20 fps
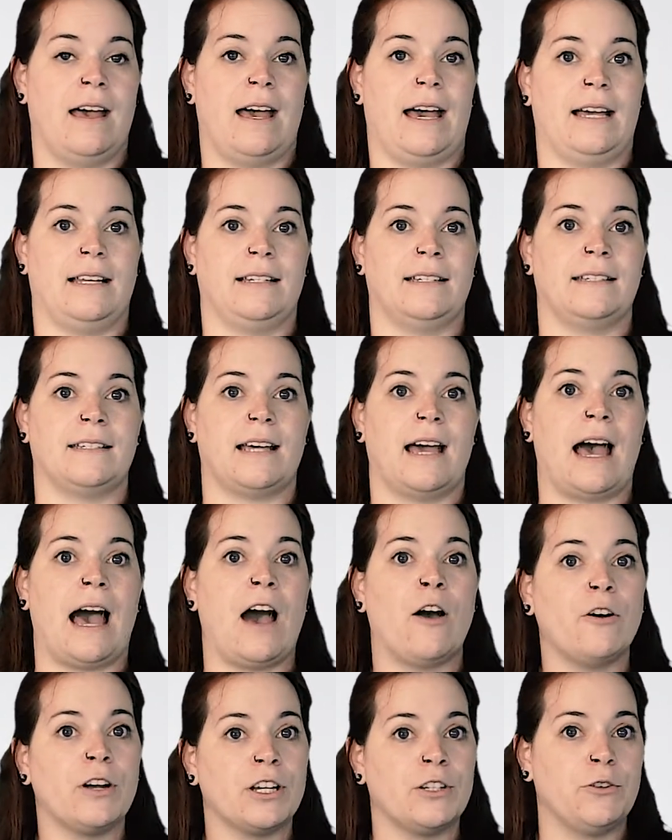And
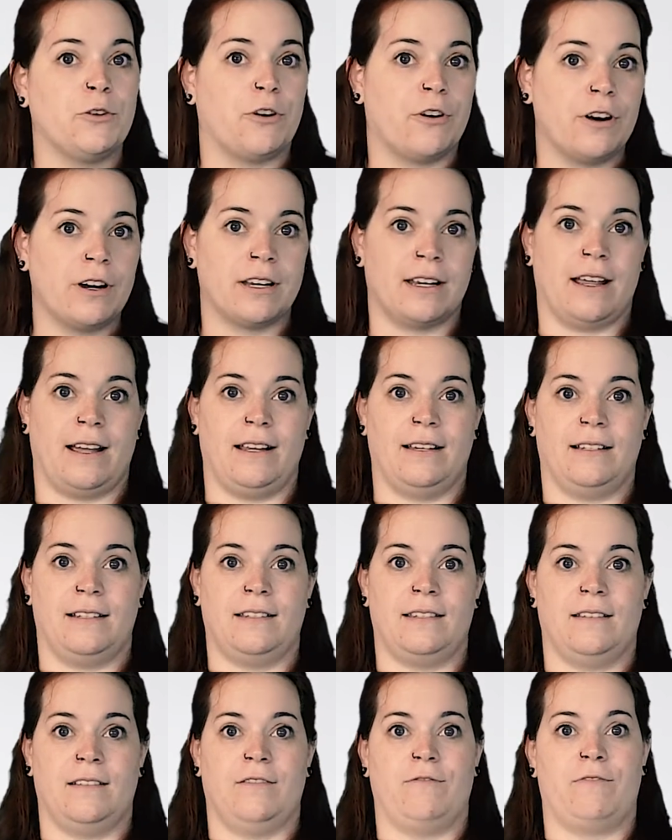how can you
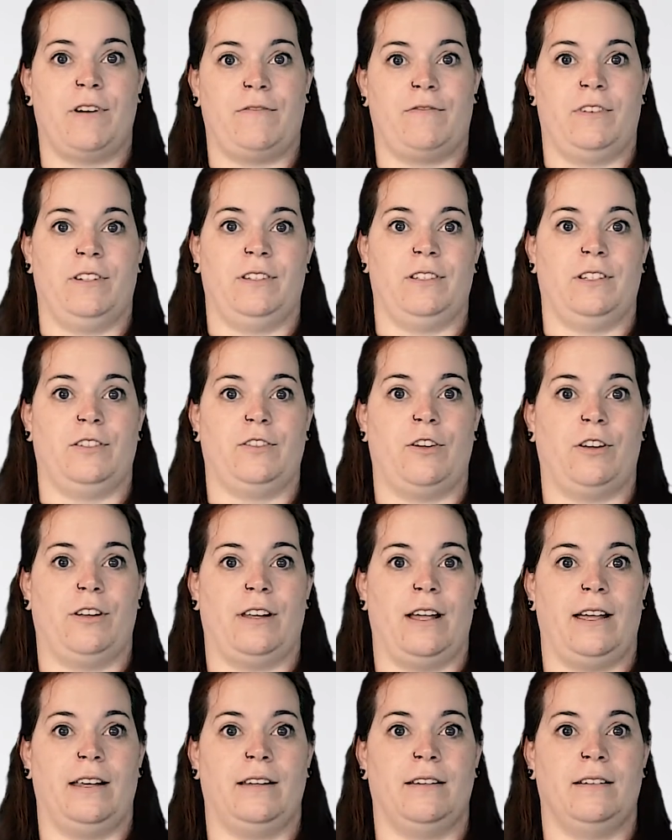organize references
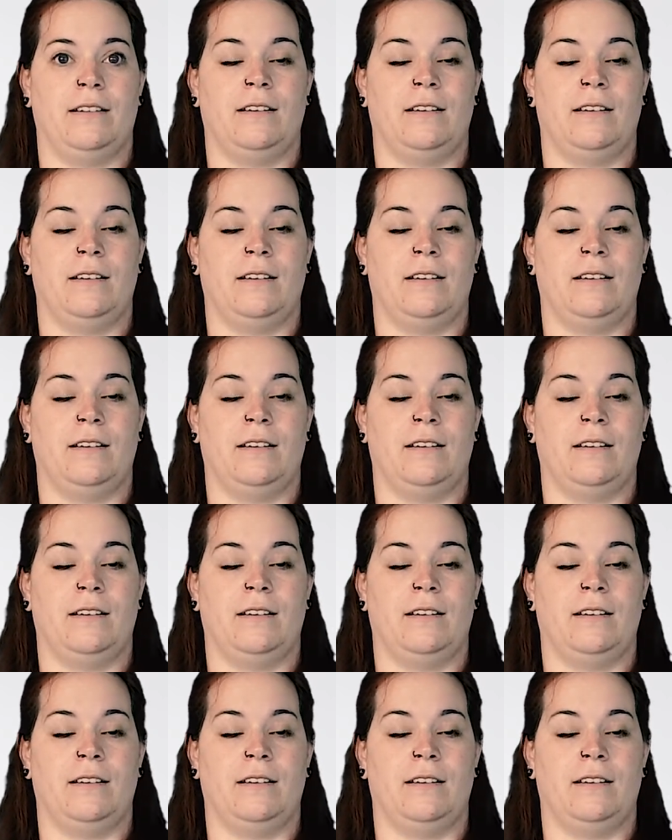online?